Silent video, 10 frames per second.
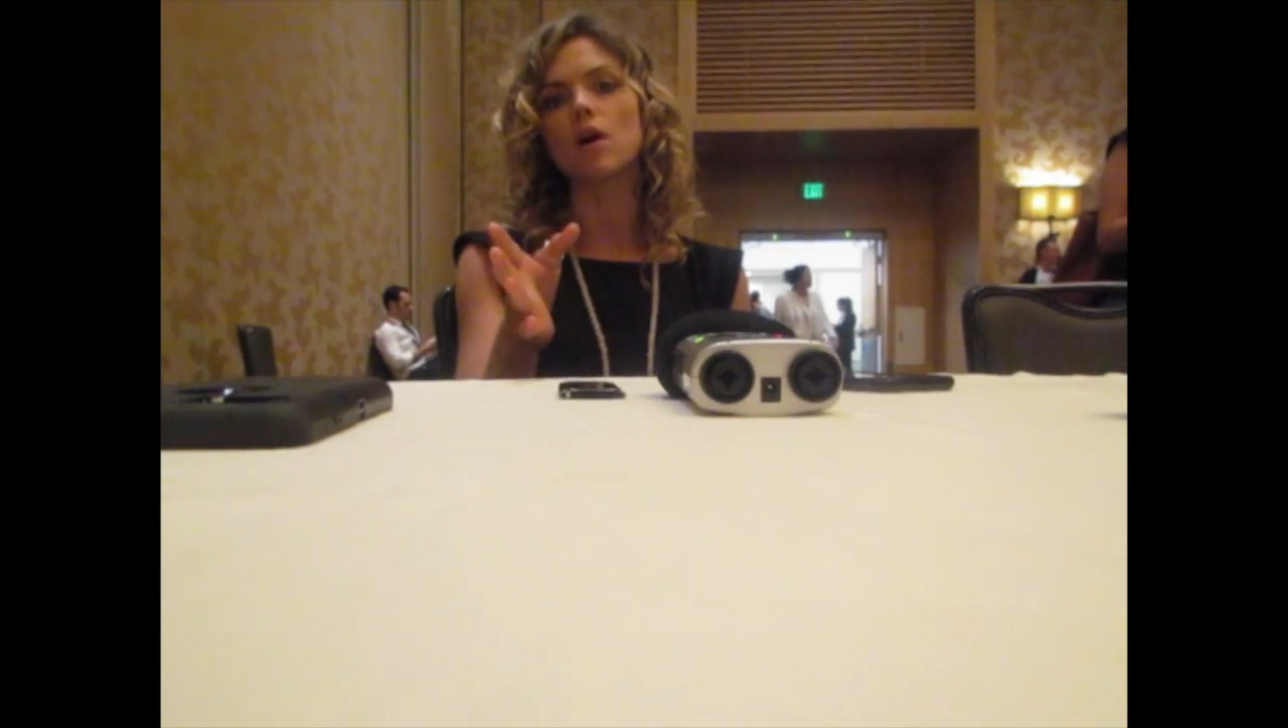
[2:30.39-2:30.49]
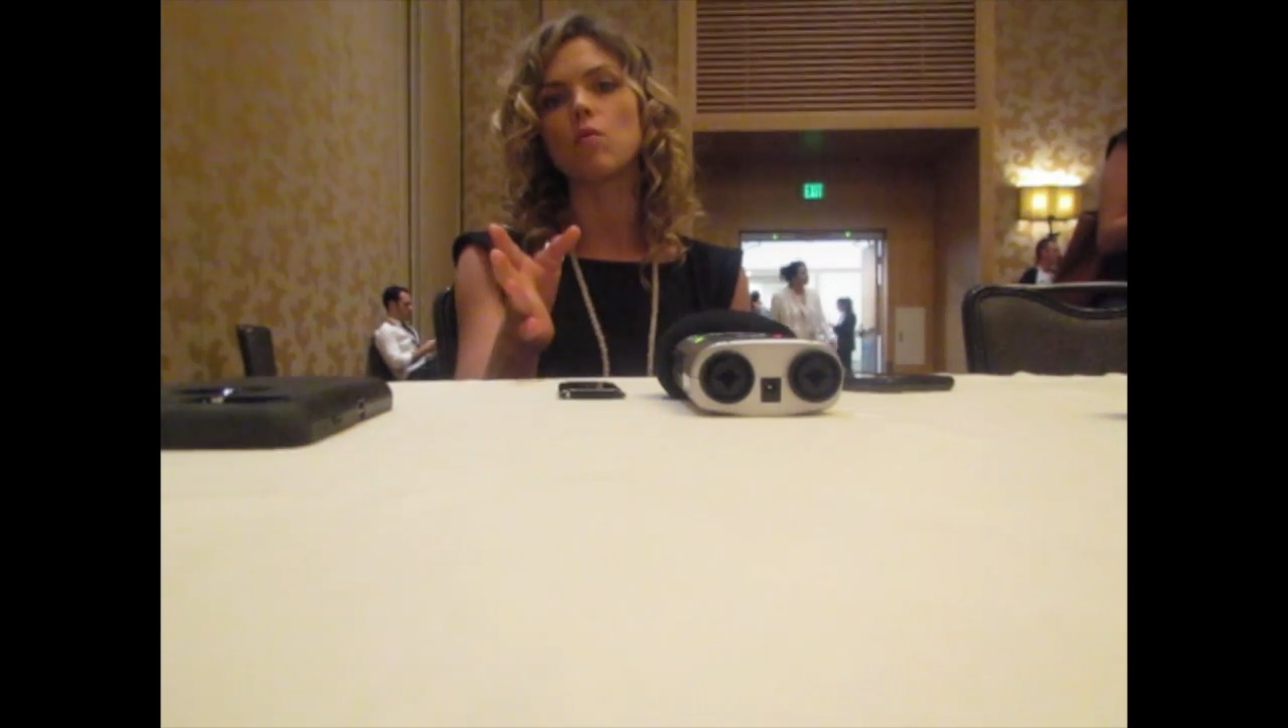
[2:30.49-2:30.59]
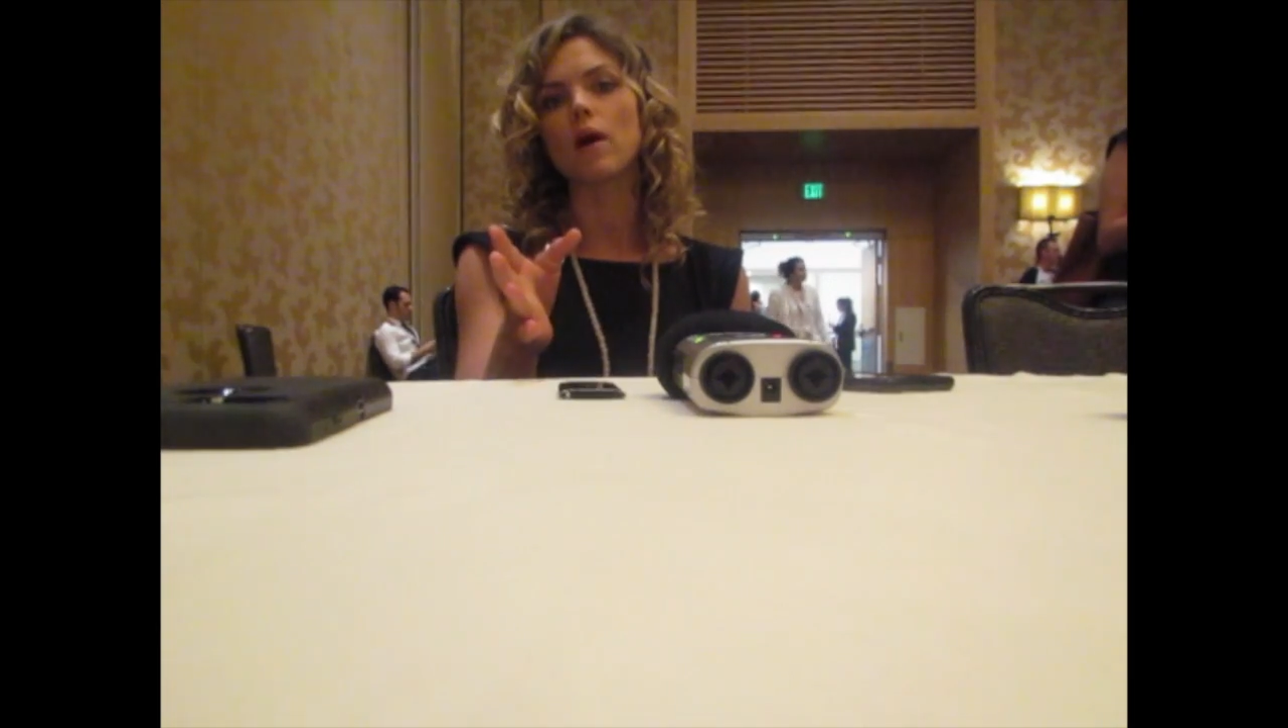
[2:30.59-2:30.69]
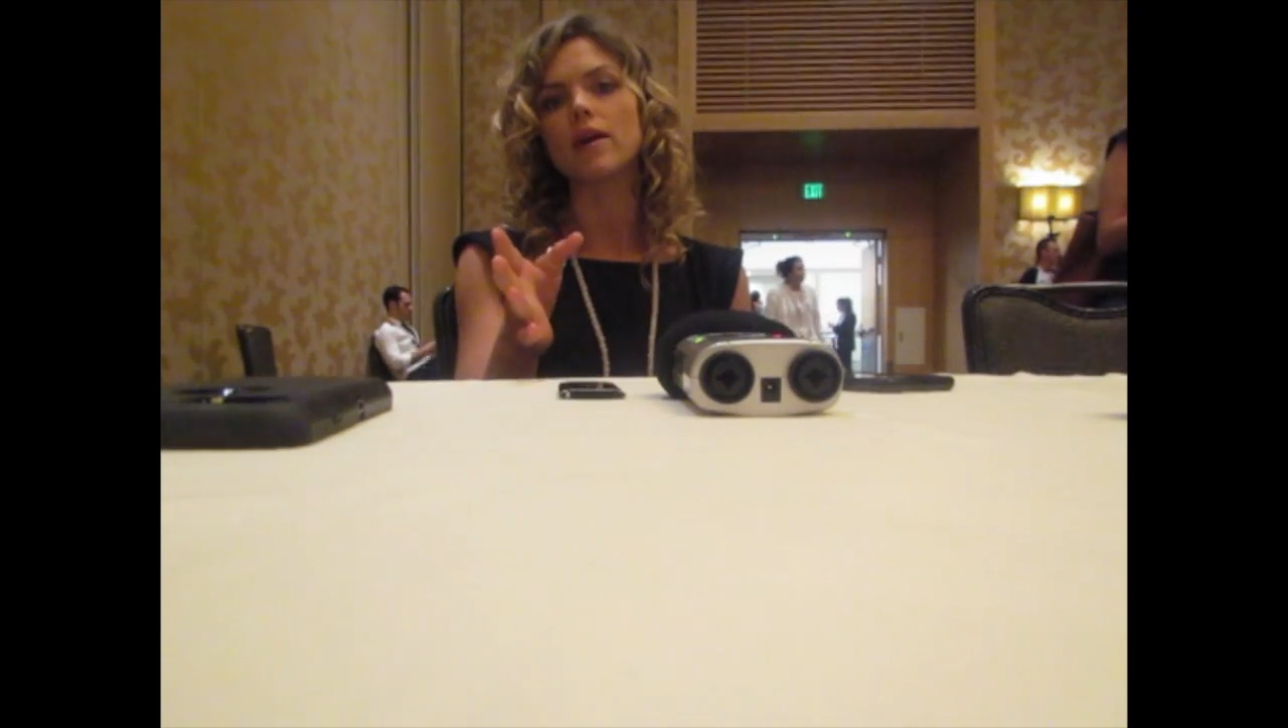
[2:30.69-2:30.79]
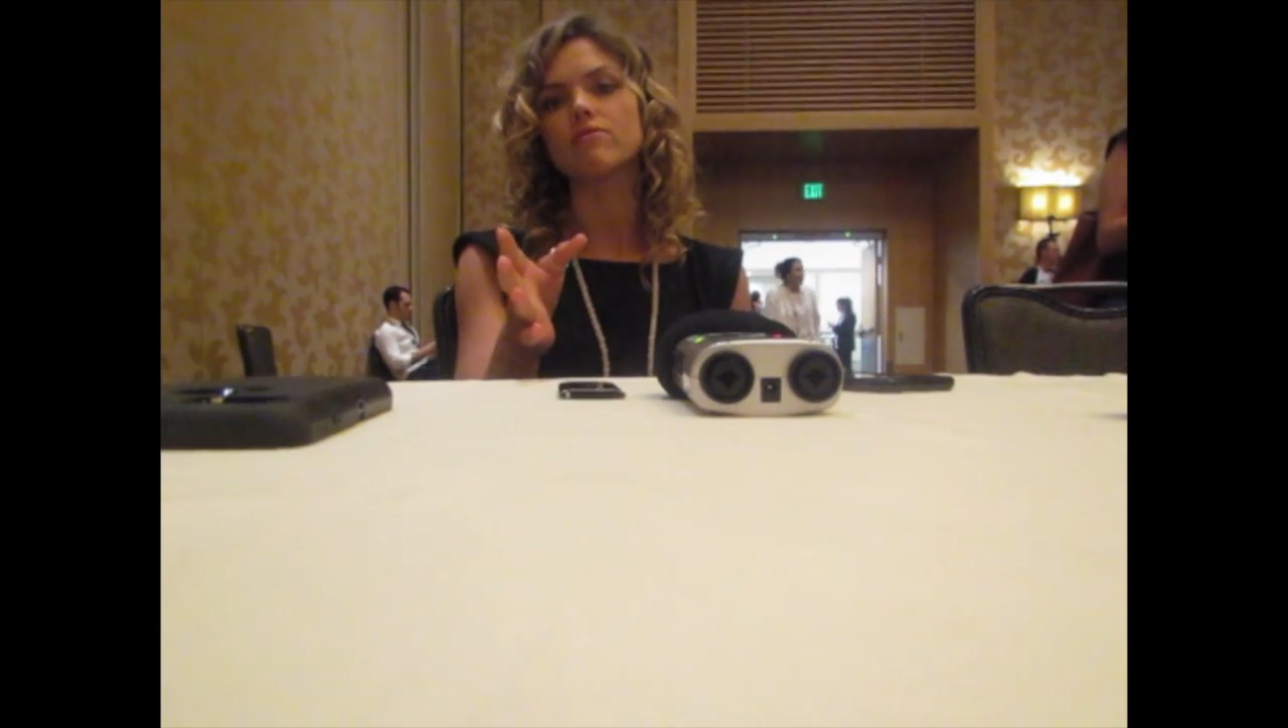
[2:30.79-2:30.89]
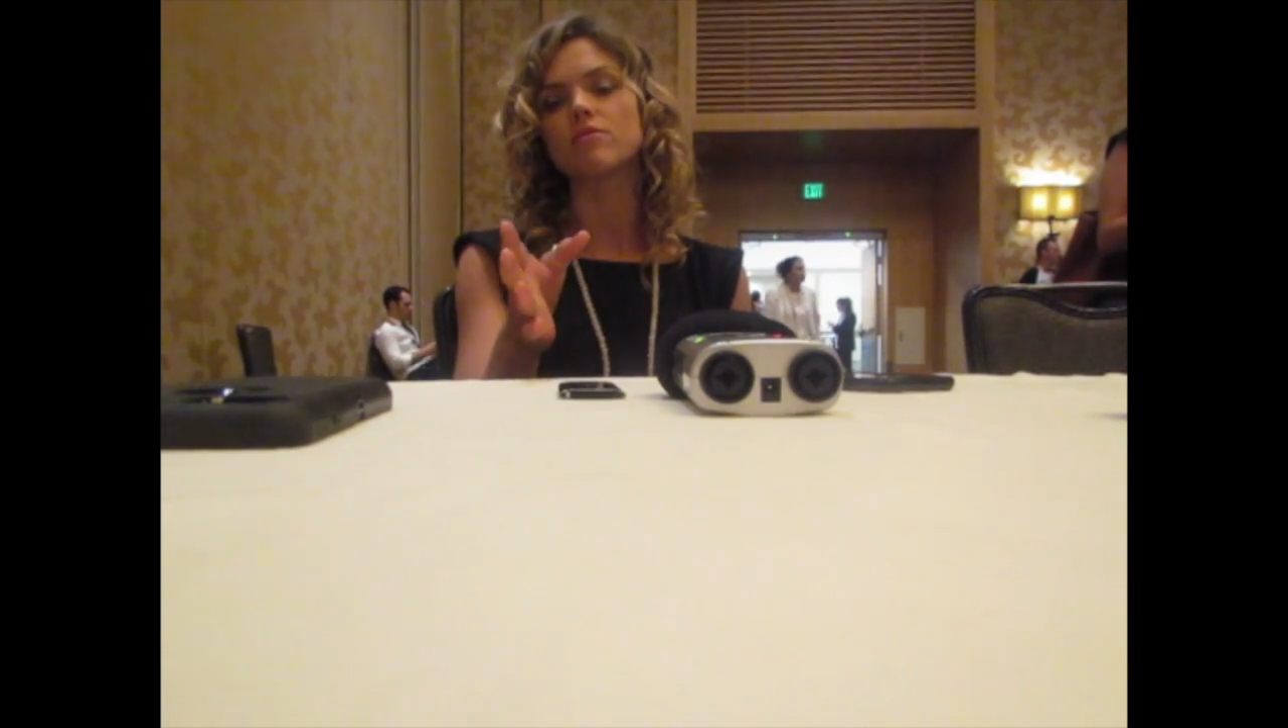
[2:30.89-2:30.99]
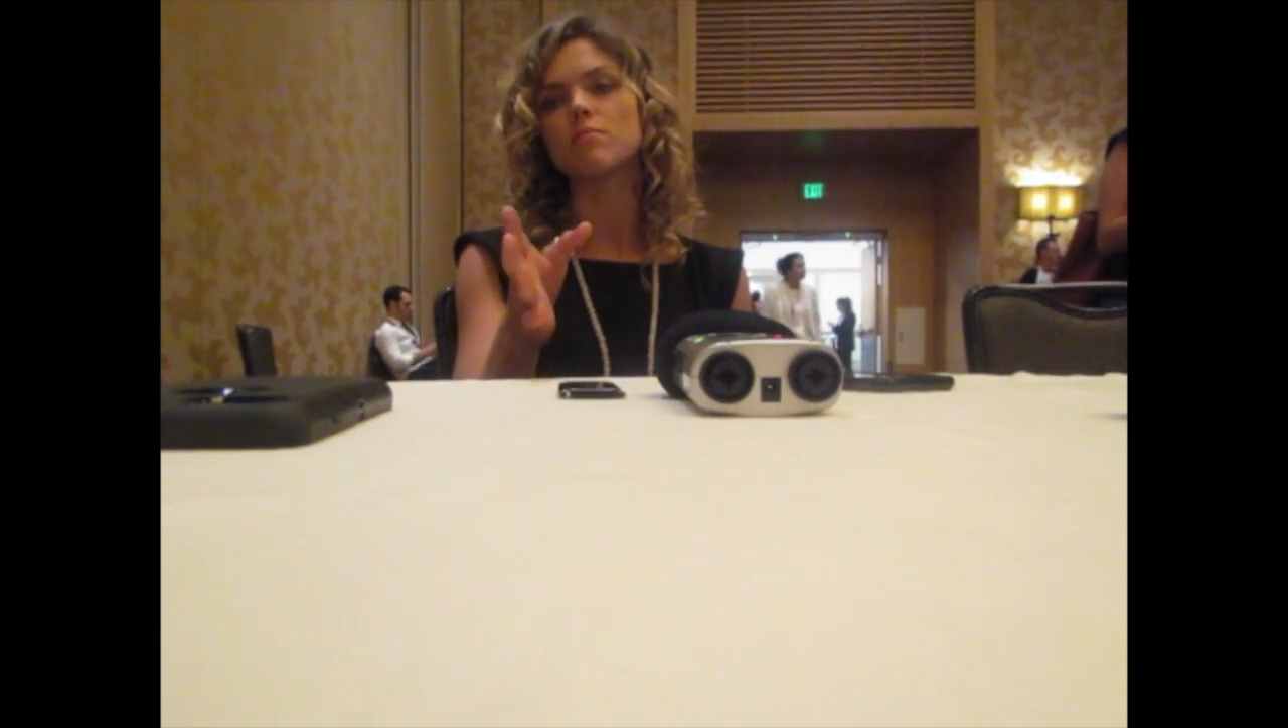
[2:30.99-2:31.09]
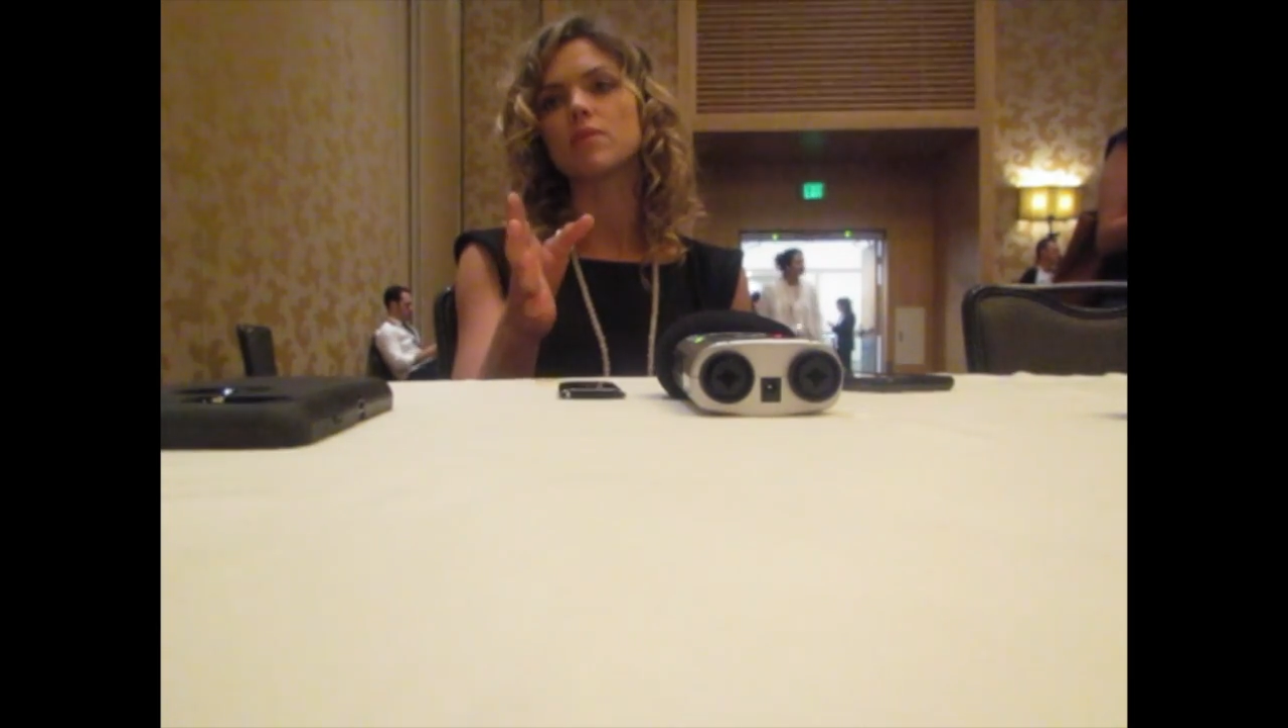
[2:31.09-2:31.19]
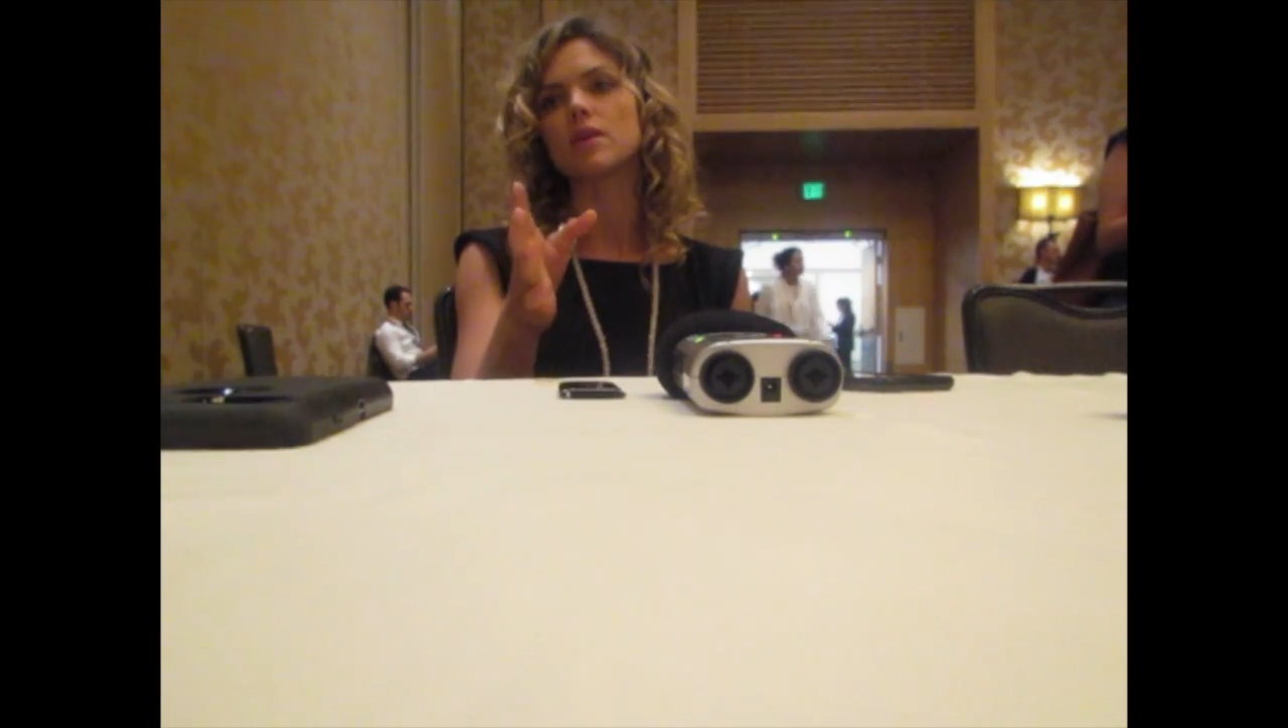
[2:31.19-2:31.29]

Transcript: away from